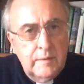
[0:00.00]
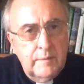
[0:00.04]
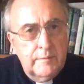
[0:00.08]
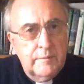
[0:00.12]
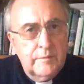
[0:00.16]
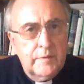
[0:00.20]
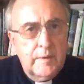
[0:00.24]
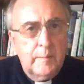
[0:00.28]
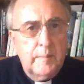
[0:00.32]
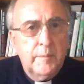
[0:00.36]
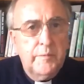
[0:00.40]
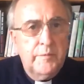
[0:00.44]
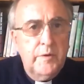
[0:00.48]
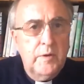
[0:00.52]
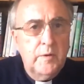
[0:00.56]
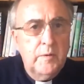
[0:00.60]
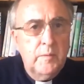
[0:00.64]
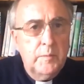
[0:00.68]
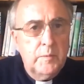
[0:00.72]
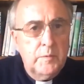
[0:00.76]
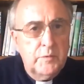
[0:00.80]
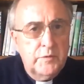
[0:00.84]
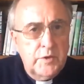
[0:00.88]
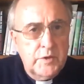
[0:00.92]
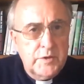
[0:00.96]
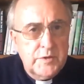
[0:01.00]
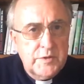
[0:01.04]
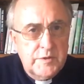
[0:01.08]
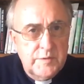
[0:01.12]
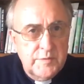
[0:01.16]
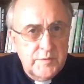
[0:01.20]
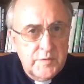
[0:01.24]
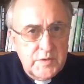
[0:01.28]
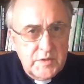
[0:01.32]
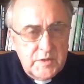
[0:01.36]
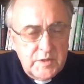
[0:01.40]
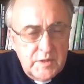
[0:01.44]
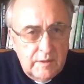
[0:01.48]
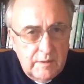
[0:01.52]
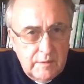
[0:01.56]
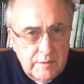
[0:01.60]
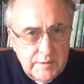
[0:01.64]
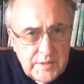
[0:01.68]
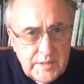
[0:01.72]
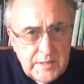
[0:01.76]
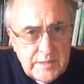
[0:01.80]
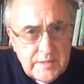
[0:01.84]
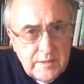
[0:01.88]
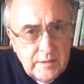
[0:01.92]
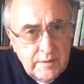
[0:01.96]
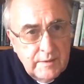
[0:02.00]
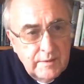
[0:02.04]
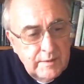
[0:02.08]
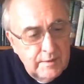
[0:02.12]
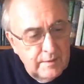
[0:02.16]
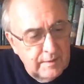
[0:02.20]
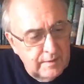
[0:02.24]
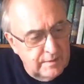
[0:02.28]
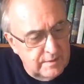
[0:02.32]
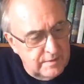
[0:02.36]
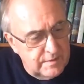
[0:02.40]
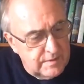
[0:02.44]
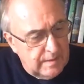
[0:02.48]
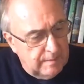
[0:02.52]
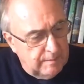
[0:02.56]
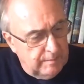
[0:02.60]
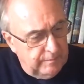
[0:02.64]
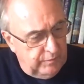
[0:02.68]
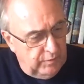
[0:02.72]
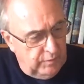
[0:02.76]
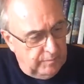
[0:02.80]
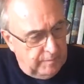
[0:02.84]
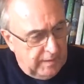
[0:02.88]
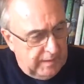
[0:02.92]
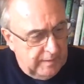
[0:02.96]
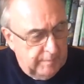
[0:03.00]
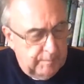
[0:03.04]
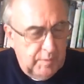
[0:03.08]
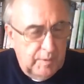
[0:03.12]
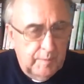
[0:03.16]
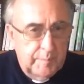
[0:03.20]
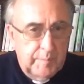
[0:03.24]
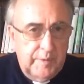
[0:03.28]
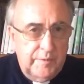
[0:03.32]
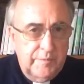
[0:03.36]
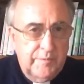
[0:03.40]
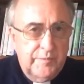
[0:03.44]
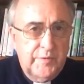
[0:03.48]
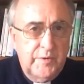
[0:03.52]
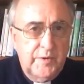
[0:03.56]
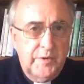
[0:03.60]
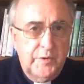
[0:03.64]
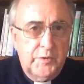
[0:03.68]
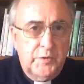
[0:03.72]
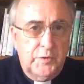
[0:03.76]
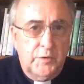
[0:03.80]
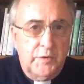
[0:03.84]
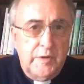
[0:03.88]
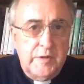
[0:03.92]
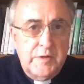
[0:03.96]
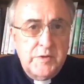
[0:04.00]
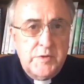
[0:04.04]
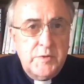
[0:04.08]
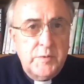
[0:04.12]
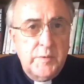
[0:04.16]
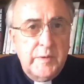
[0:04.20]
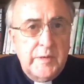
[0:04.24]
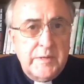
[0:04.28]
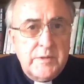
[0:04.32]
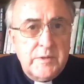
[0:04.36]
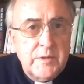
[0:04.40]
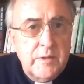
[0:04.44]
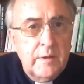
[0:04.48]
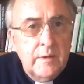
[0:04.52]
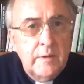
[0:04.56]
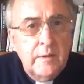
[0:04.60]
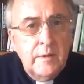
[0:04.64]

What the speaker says: Some of you will just have started, some of you may be a bit further into it,